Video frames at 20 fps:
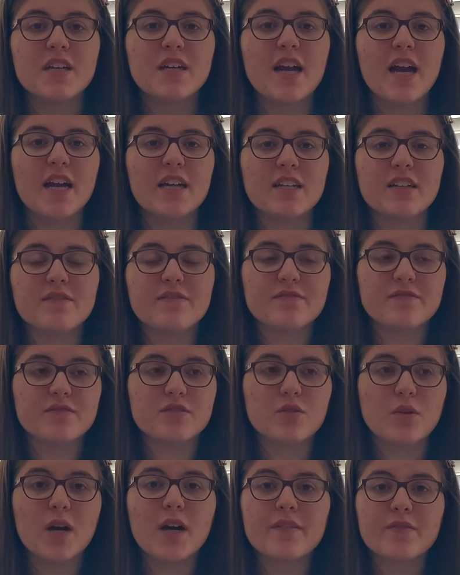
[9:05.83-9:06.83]
And if
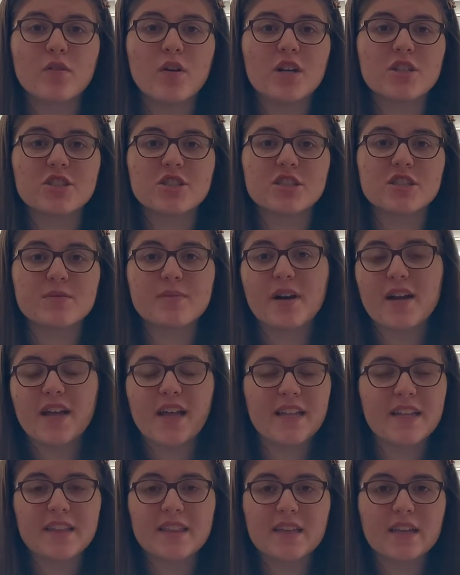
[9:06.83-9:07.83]
you have questions about
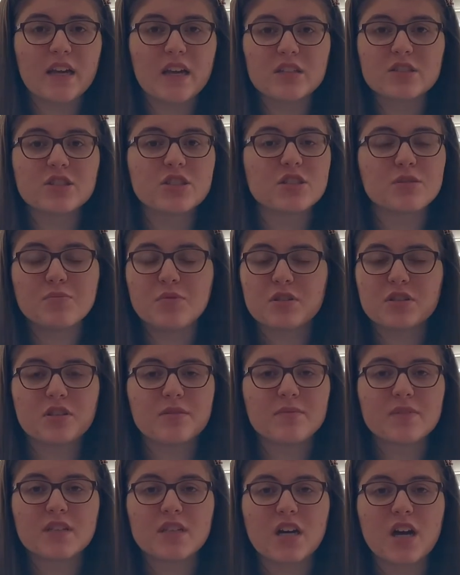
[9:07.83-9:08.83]
anything else, just put them
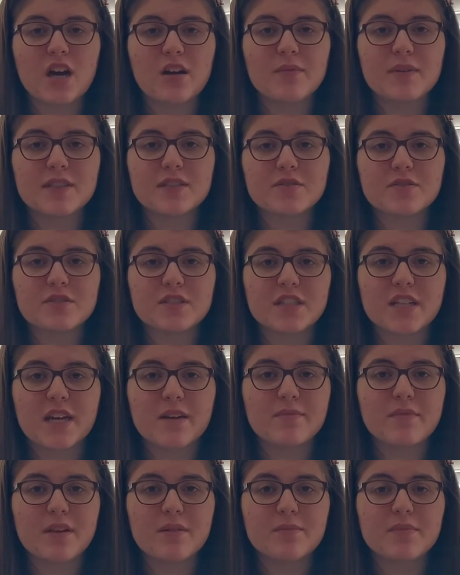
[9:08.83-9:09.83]
in the comments or
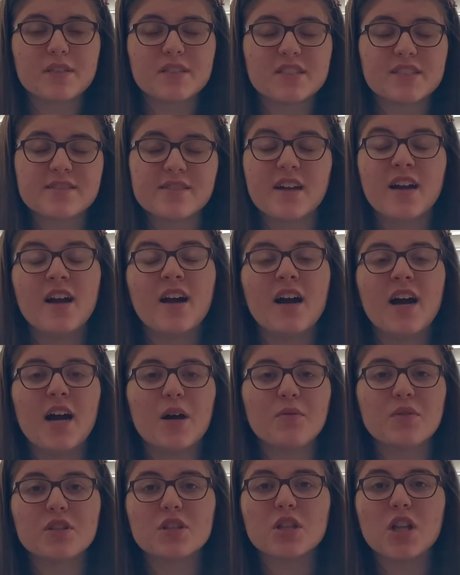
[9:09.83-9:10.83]
DM them, because I
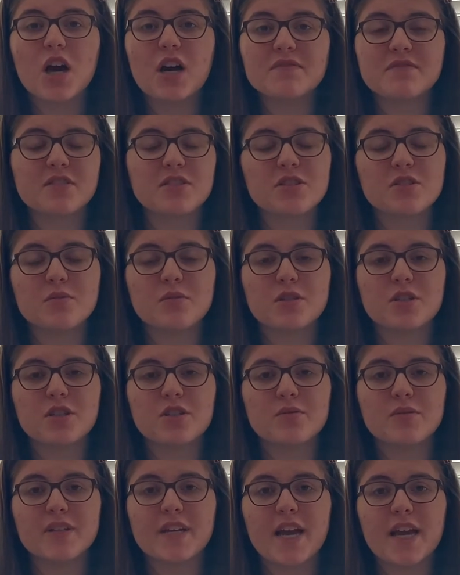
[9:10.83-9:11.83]
would love to do a
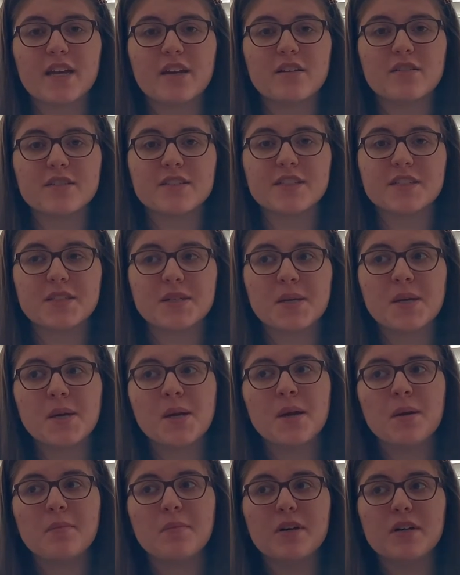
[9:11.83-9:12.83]
Q&A on here,
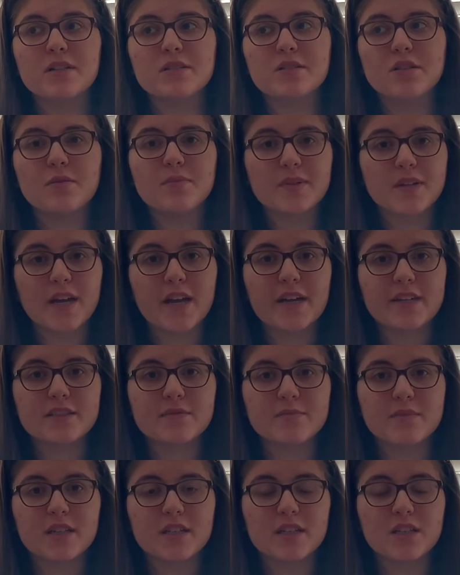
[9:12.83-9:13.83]
but nobody asked
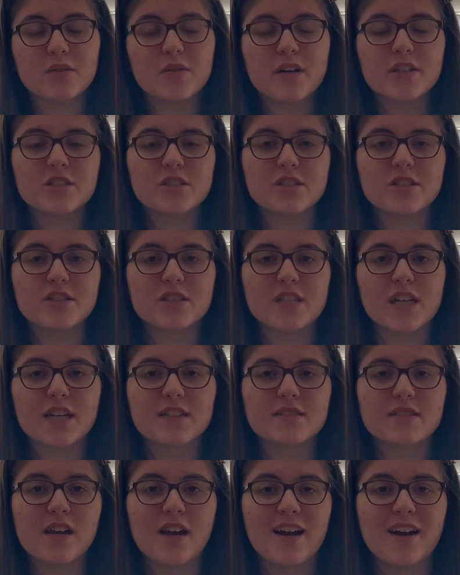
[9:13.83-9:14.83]
me any questions last
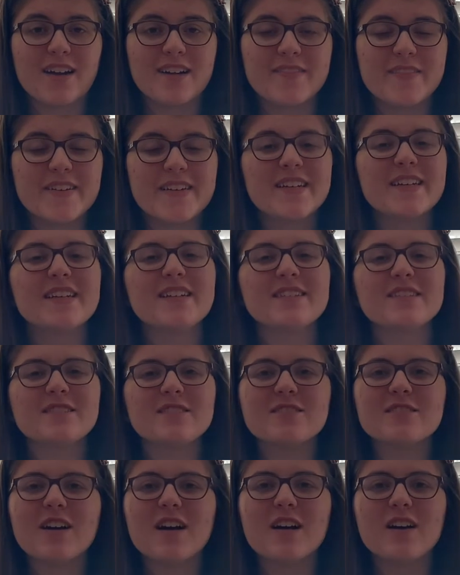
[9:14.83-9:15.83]
time.
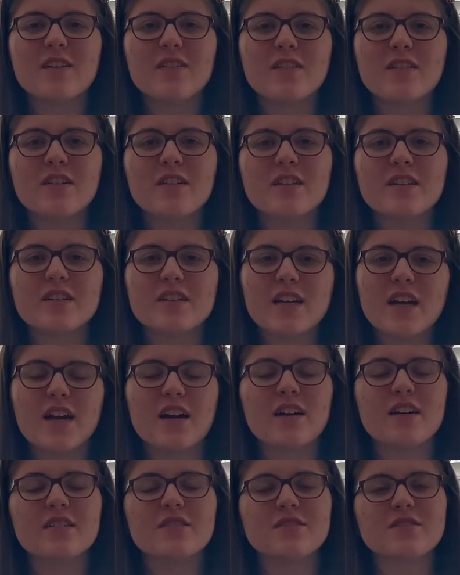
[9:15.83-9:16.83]
So yeah,
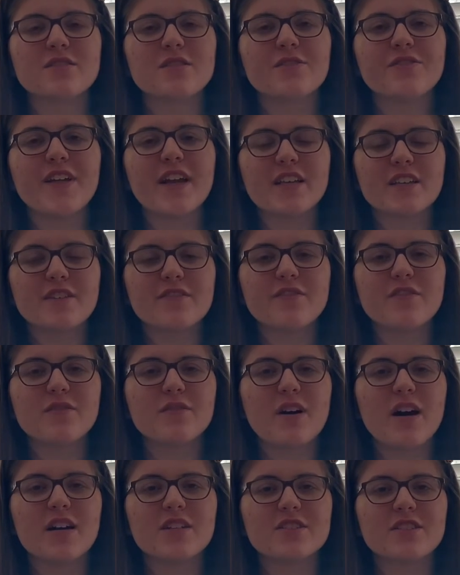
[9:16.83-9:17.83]
so thank you for
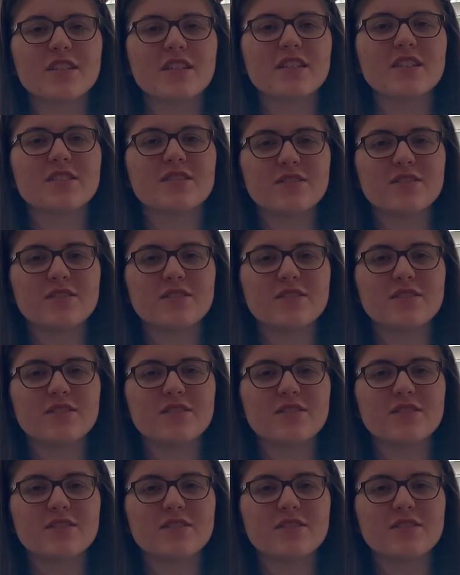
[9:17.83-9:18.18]
watching.